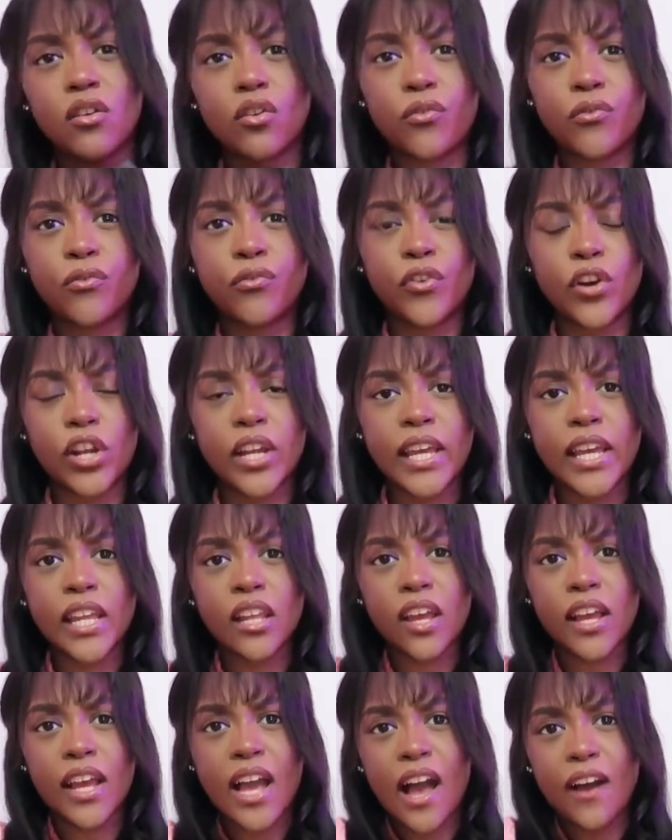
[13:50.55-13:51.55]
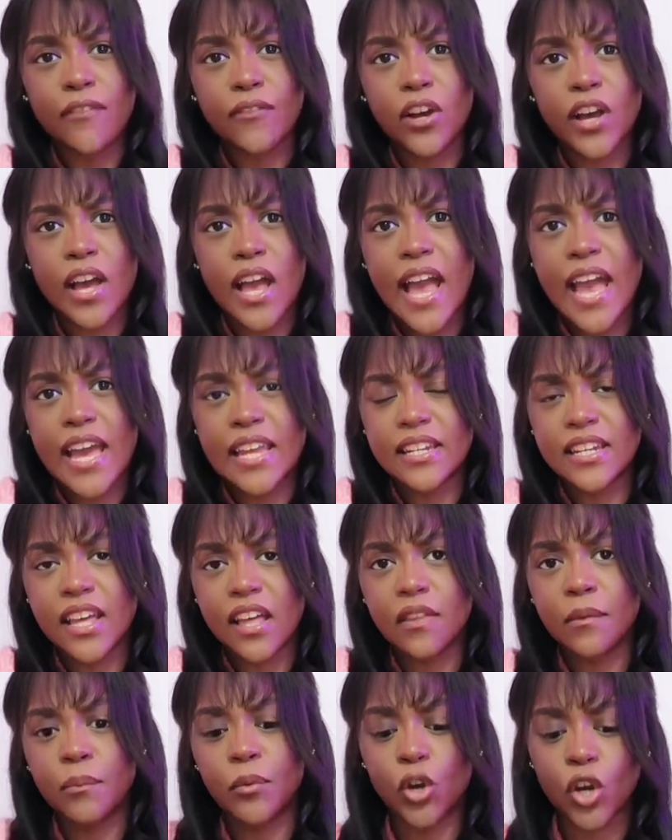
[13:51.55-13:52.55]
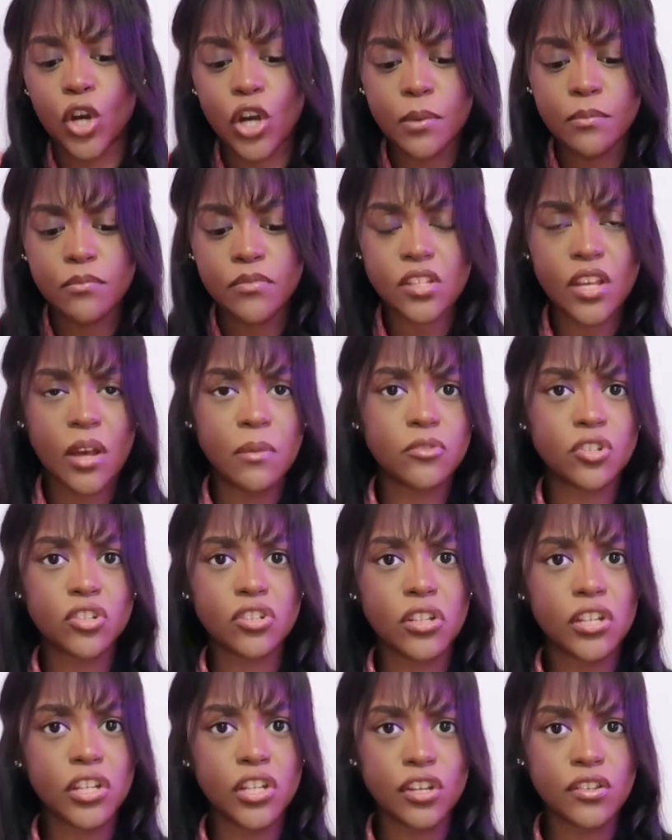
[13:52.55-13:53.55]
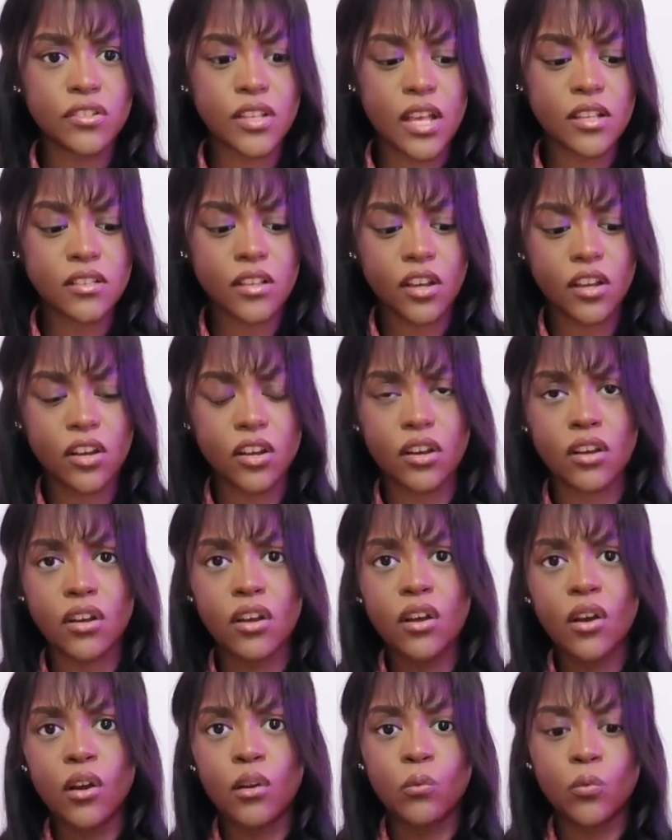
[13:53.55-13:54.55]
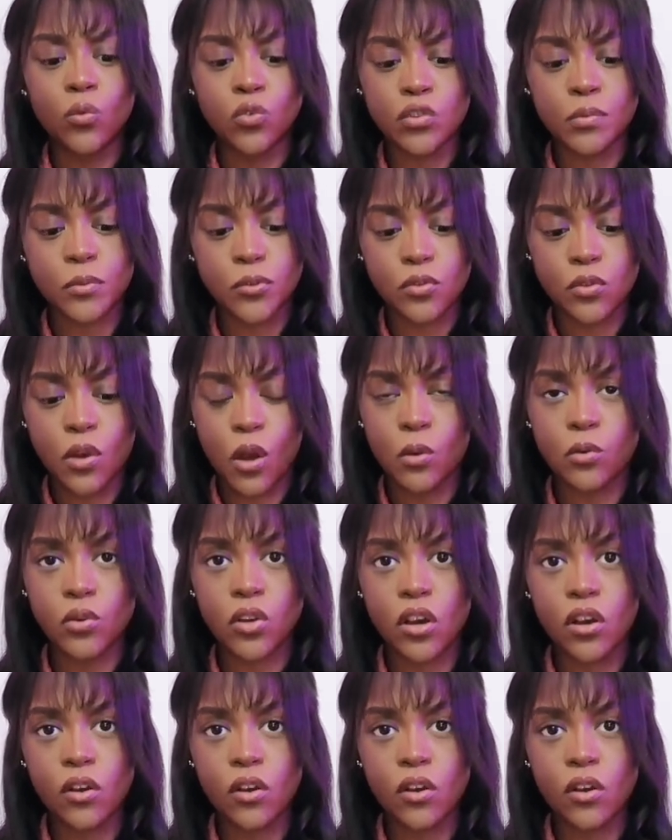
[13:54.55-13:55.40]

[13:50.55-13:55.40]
fully like have an end at the bottom, so I'm just going to use that as like a water bottle holder.